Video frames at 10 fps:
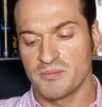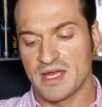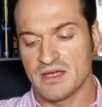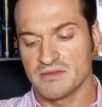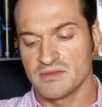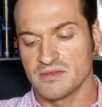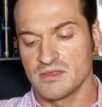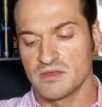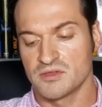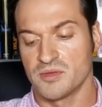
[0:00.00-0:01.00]
path
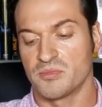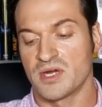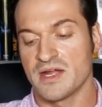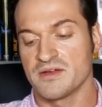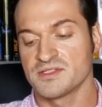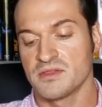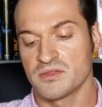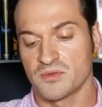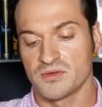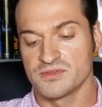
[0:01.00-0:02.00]
through the briars and
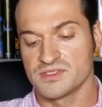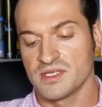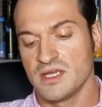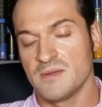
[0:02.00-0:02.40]
thorns